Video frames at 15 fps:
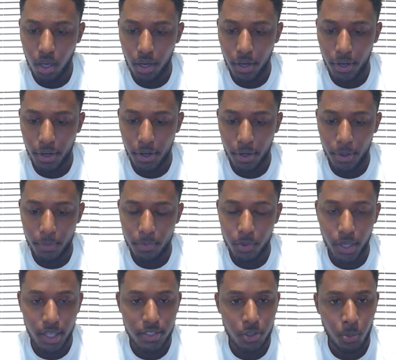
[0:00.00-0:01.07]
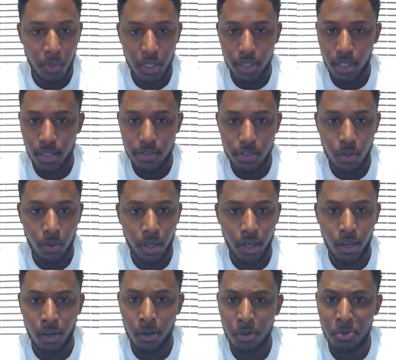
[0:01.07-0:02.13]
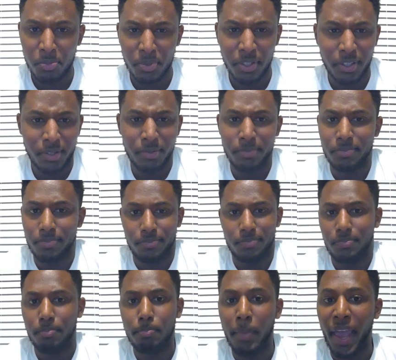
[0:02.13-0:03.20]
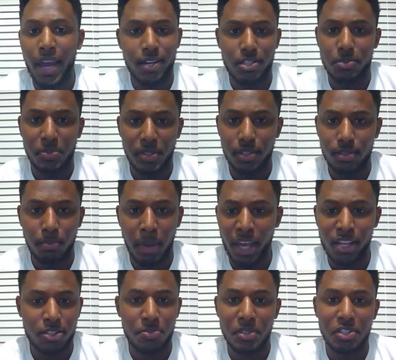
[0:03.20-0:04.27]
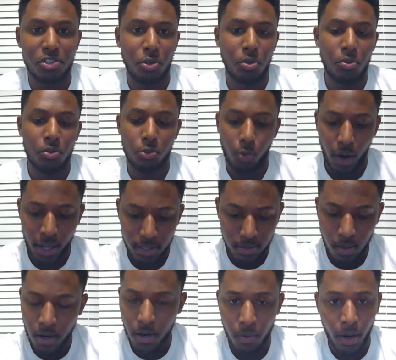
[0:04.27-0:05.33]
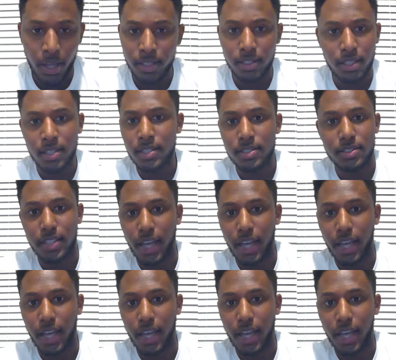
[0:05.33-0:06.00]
You got so many things going on, but management is huge, right? Start writing things